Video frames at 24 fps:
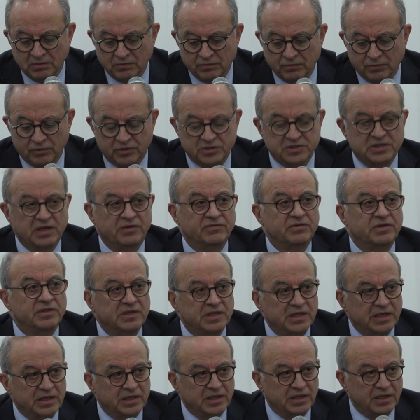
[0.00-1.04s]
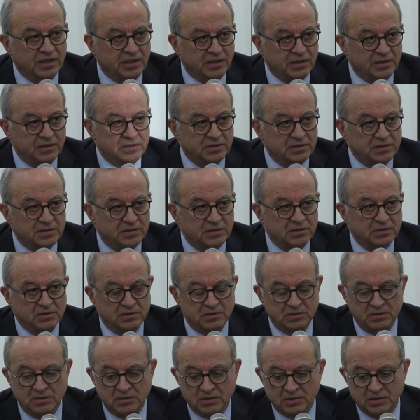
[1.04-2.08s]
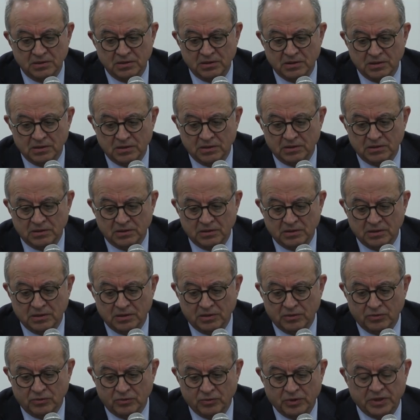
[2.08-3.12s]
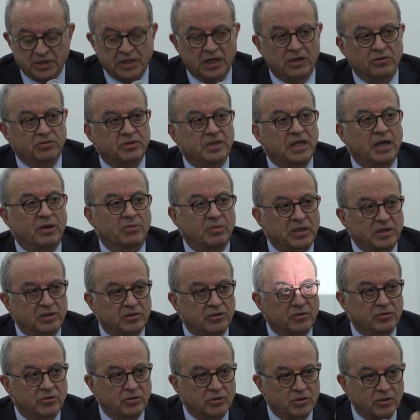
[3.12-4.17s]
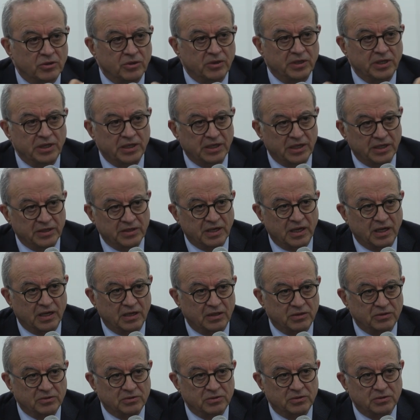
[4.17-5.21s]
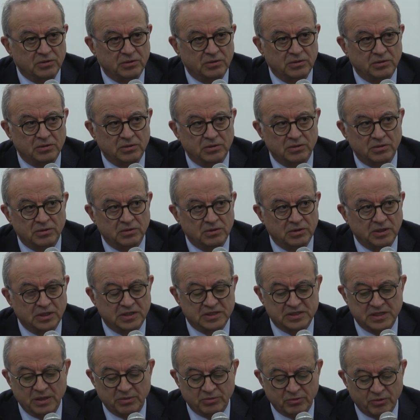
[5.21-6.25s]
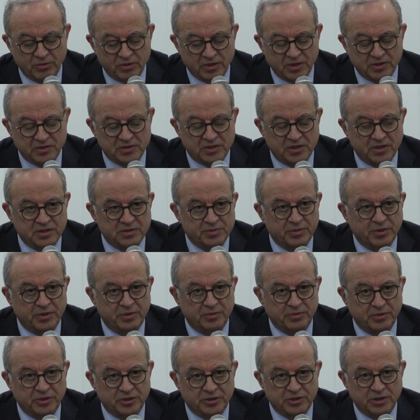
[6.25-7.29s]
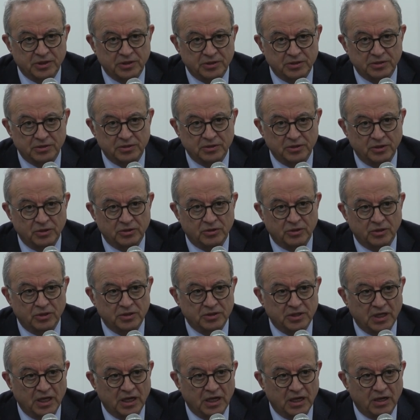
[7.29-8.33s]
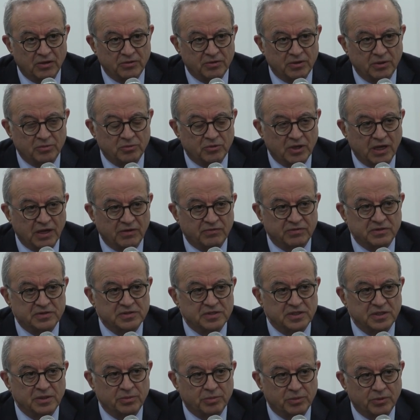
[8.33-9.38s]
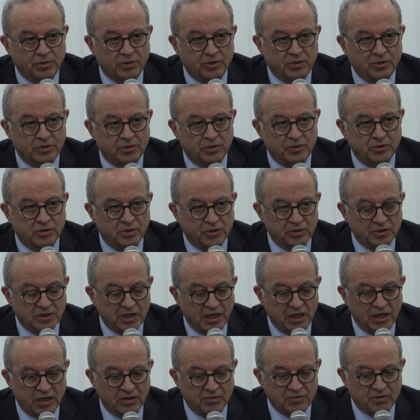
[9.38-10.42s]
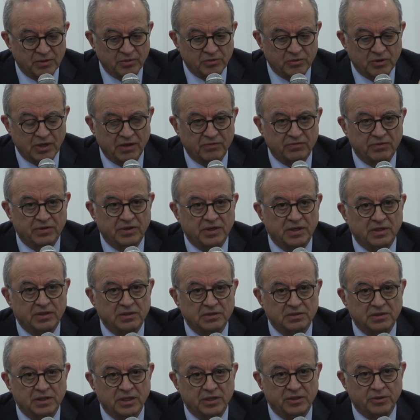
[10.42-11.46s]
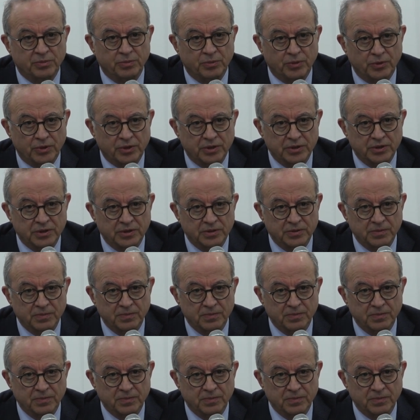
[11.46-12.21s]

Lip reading: for 17 years, without the ability to go in and out, except with Israel's permission. You don't allow them to have a seaport. You don't allow them to have an airport.